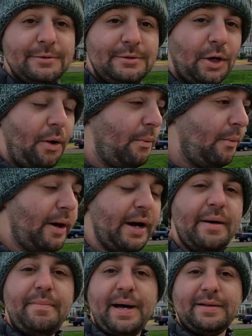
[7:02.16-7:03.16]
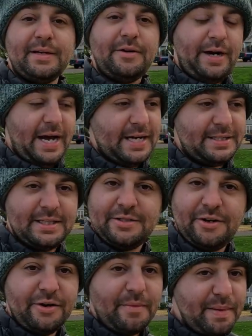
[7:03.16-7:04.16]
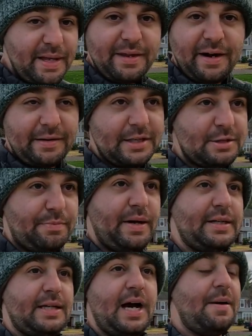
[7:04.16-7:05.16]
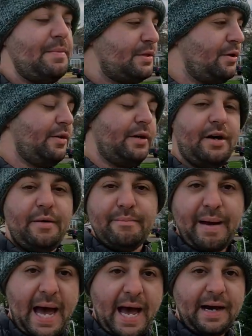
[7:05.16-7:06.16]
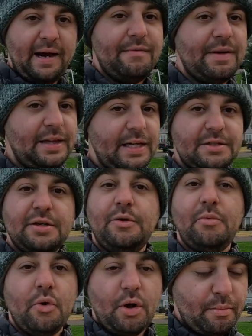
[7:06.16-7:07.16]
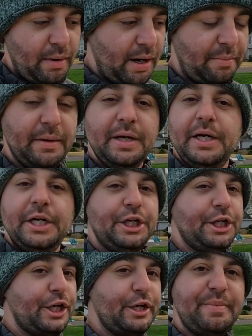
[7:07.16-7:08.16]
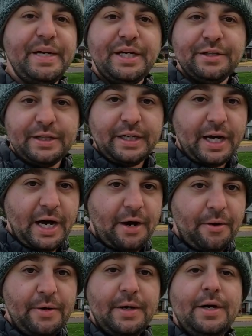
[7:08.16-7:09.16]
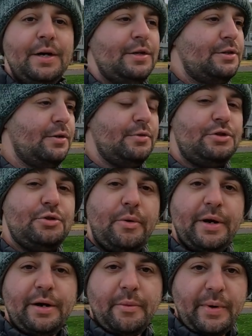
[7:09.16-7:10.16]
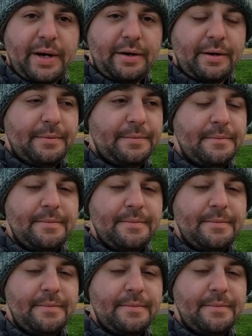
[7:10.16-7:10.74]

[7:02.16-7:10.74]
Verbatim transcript: Don't worry about the grass. It's going to be there in the springtime. It's going to come back. Everything's going to warm up. You're going to be good to go. So enjoy your winter.